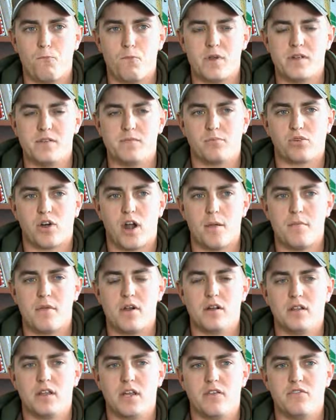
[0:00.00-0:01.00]
We
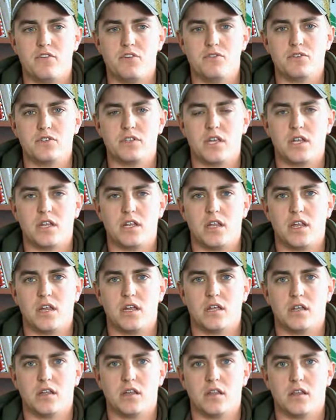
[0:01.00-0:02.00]
primarily have used it
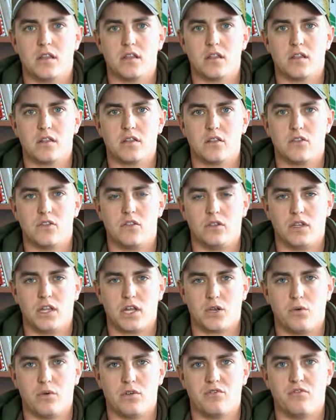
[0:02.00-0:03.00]
in the
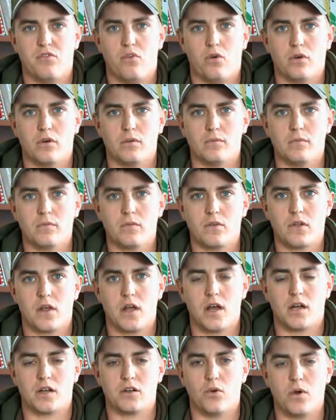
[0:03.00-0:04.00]
liquid form,
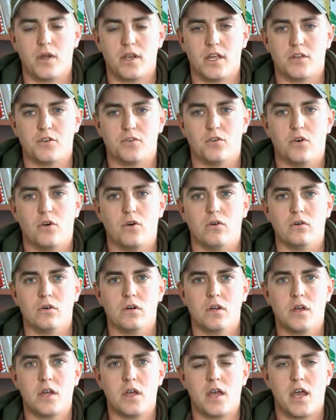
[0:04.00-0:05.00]
going in
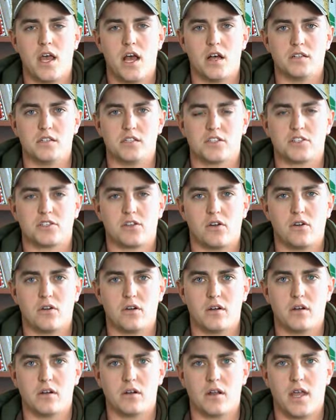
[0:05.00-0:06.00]
row as a
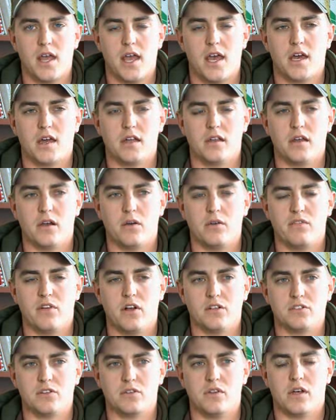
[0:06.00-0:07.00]
starter, and we've
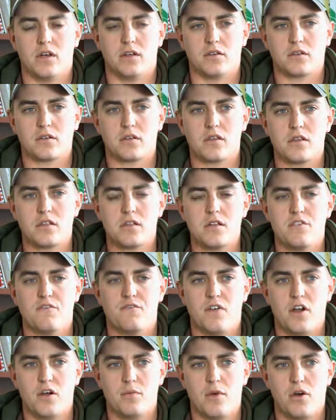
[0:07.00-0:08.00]
also done a
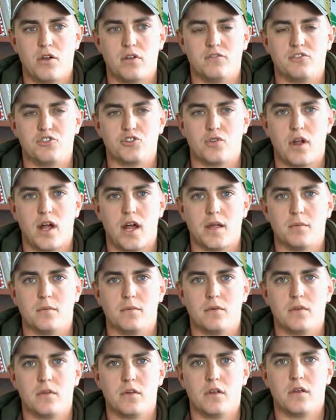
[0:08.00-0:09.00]
fair amount of dry
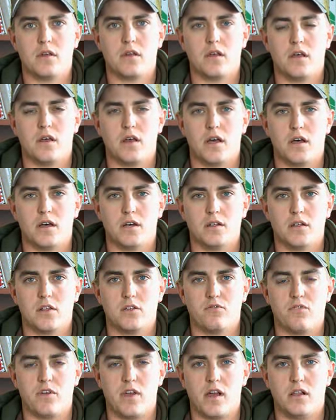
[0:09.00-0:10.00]

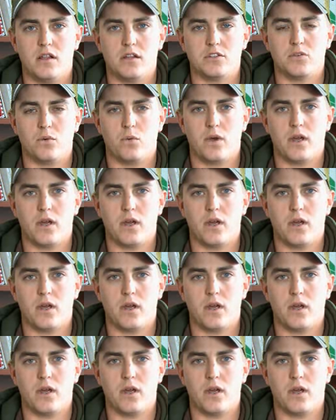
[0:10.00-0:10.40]
AVAIL